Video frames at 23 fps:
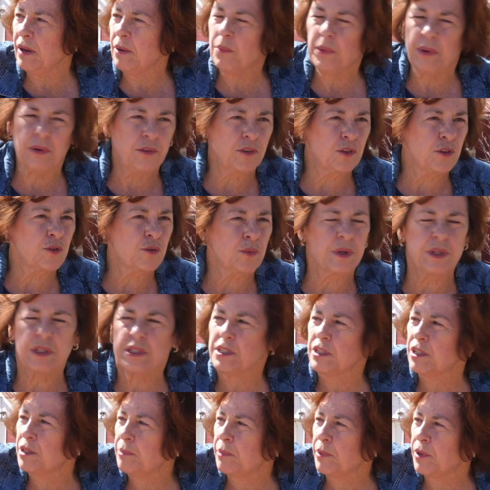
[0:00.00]
that we just
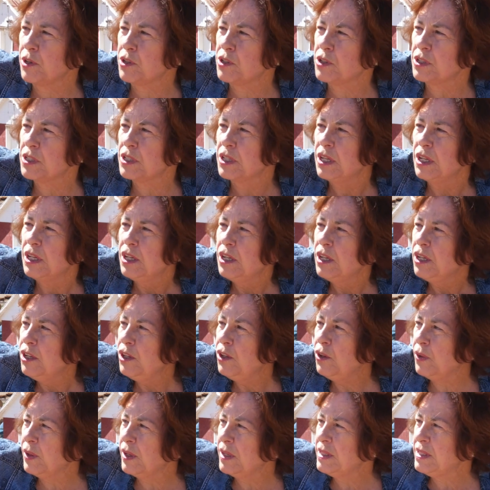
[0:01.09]
recently purchased.
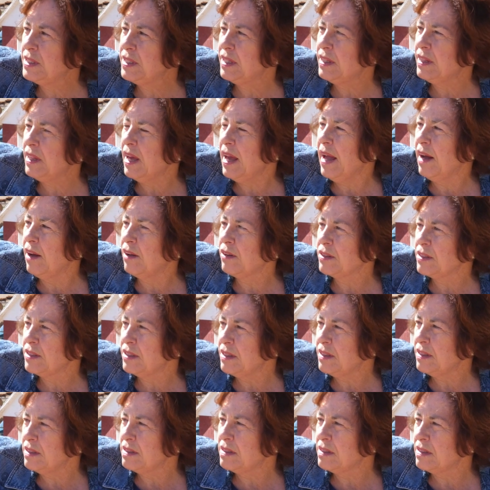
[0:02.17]
You can see the
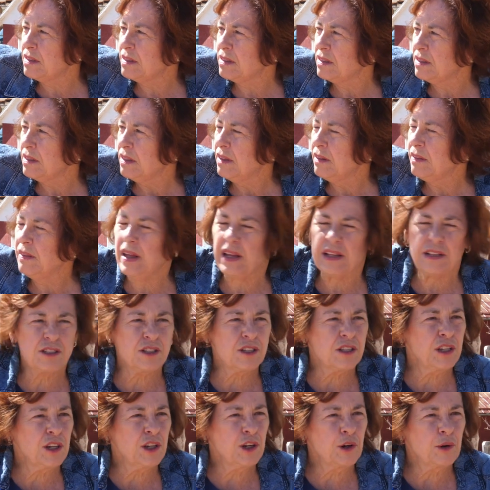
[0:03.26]
houses. That's
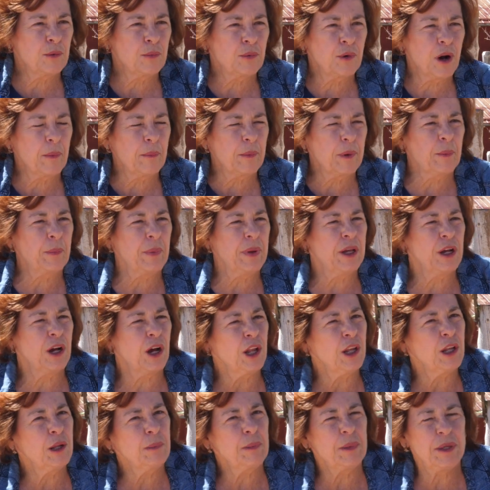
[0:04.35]
the hill property. We
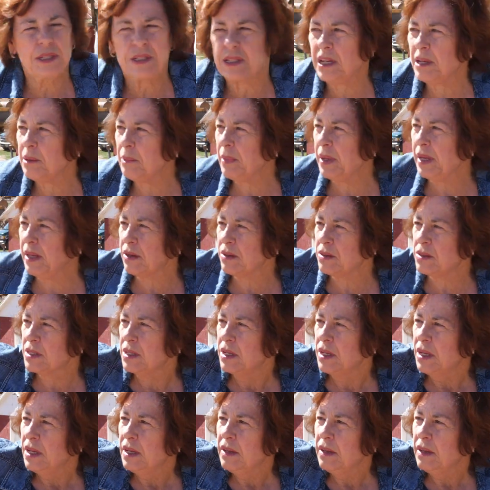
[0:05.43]
call it Mustang Meadows.